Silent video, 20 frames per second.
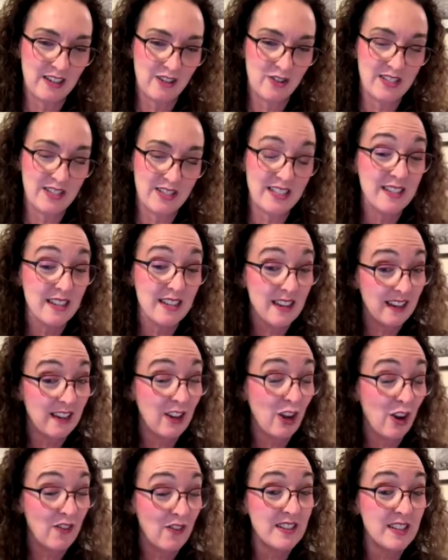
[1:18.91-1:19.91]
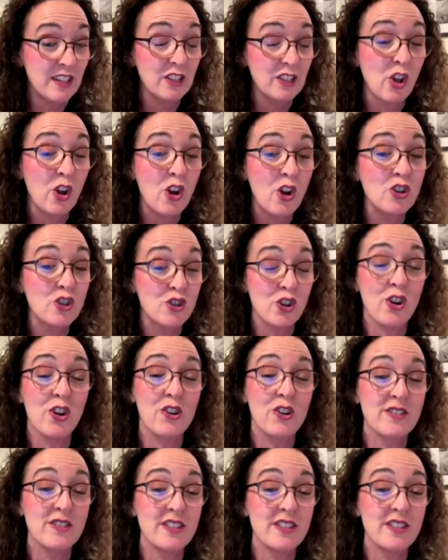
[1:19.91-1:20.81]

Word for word: Because it's a, you know, these are long shows.